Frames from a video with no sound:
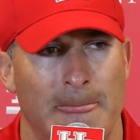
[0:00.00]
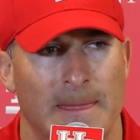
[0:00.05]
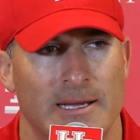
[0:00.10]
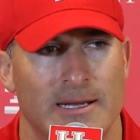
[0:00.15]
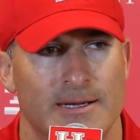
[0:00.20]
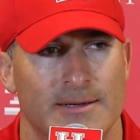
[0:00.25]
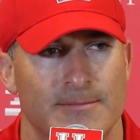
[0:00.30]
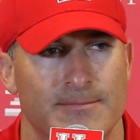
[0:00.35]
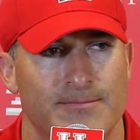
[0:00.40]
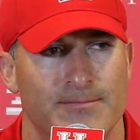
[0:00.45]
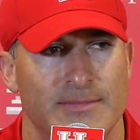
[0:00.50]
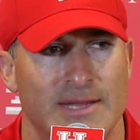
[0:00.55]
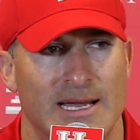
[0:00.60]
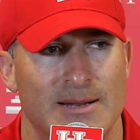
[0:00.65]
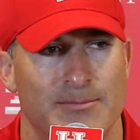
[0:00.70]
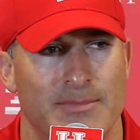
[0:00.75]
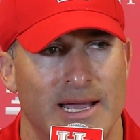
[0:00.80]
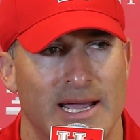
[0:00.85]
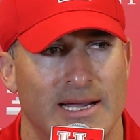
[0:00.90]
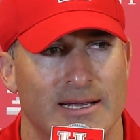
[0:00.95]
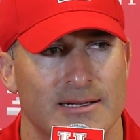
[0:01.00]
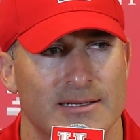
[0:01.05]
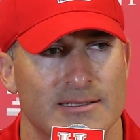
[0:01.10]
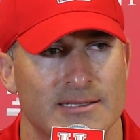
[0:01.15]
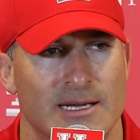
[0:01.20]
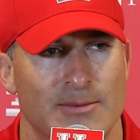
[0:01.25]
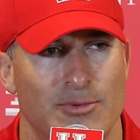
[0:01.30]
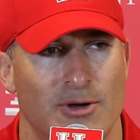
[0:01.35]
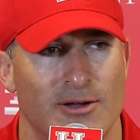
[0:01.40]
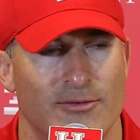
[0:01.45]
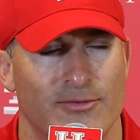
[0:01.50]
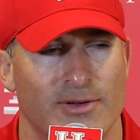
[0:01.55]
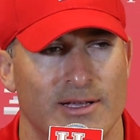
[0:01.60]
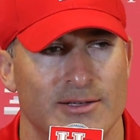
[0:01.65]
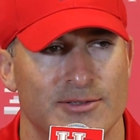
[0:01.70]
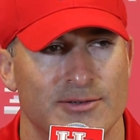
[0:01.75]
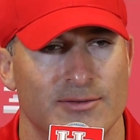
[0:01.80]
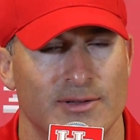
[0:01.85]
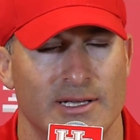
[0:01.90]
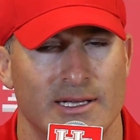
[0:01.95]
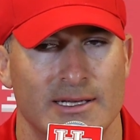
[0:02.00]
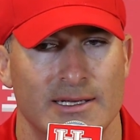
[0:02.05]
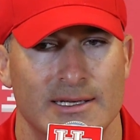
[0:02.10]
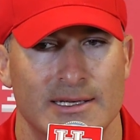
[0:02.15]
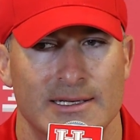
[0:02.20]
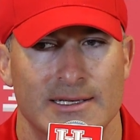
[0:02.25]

uh, not backing us up offensively.